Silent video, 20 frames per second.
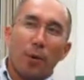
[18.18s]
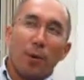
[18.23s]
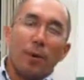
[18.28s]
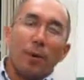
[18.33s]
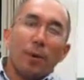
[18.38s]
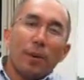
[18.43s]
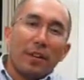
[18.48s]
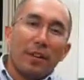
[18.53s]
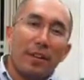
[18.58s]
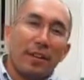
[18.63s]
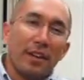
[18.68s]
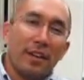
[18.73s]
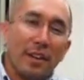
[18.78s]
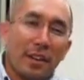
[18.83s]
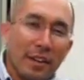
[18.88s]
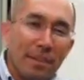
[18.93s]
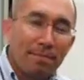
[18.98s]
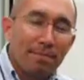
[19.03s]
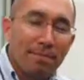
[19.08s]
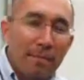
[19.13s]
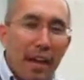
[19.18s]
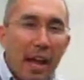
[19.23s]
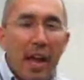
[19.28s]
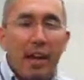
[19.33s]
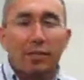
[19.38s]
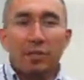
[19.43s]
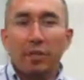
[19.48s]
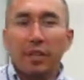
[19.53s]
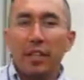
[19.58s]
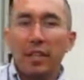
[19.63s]
Well,
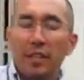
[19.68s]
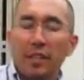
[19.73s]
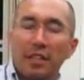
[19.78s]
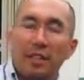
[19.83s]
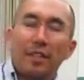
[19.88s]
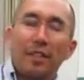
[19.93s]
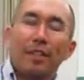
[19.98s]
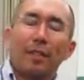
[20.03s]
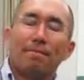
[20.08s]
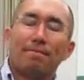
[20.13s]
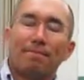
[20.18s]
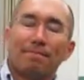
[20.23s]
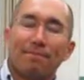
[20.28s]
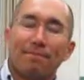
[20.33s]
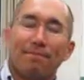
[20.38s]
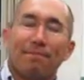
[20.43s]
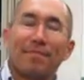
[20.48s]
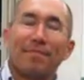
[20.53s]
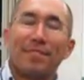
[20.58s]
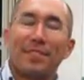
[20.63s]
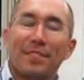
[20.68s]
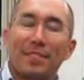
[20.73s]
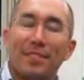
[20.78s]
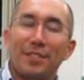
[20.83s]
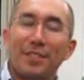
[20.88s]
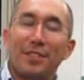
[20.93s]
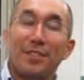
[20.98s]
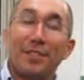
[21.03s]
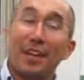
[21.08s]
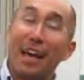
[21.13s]
actually,
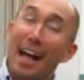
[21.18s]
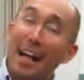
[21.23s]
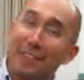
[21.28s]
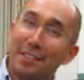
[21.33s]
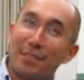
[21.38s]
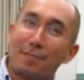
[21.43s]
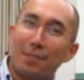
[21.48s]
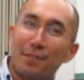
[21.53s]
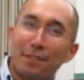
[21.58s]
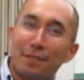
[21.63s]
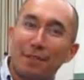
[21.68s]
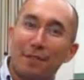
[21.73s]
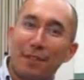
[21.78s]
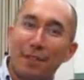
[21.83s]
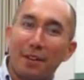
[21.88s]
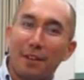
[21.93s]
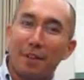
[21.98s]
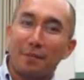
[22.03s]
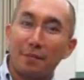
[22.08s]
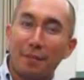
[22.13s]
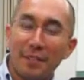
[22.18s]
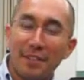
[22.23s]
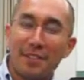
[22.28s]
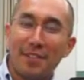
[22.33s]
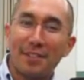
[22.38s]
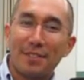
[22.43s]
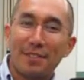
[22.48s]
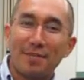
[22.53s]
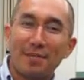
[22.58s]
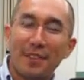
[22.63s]
this is the Asia-Pacific
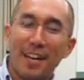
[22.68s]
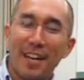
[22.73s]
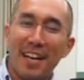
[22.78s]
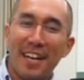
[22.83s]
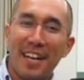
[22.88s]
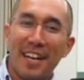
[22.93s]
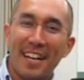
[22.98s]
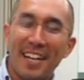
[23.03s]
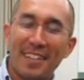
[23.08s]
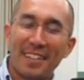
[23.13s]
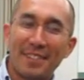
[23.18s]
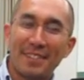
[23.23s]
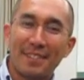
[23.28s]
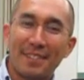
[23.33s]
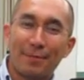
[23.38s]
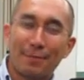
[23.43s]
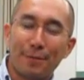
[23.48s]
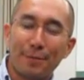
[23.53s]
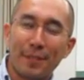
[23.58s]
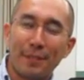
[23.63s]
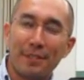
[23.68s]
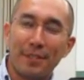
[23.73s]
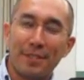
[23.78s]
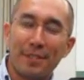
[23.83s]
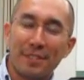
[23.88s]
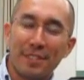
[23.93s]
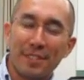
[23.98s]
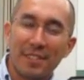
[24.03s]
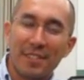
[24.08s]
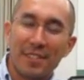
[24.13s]
Conference, and
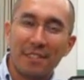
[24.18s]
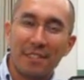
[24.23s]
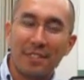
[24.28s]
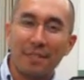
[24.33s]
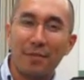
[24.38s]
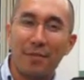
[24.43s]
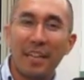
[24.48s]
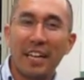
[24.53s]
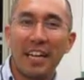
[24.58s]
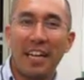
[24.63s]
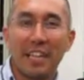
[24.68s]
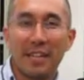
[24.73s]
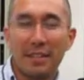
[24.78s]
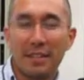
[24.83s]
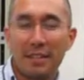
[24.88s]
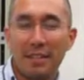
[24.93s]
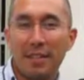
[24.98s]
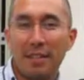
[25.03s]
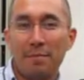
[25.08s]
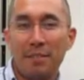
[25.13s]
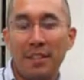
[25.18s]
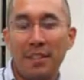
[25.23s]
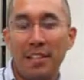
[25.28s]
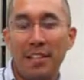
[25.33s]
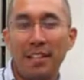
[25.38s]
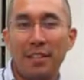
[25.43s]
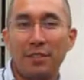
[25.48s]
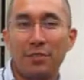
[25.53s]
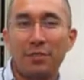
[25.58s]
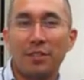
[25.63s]
since the beginning, I
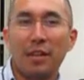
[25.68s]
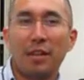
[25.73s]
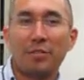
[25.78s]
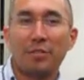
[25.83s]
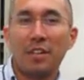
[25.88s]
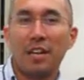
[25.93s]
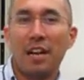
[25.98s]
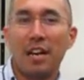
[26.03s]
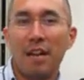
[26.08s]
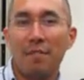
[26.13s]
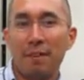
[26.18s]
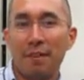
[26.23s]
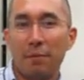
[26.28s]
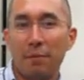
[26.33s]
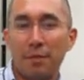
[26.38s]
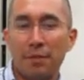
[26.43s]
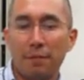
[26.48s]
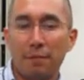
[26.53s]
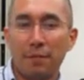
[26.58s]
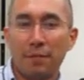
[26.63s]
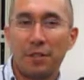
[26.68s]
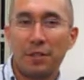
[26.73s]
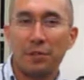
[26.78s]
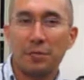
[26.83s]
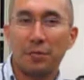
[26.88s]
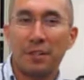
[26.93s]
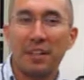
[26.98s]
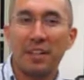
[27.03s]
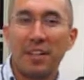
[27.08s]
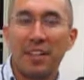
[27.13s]
mean in 2011 with the
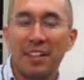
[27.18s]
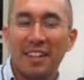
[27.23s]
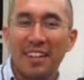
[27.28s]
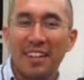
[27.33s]
first one,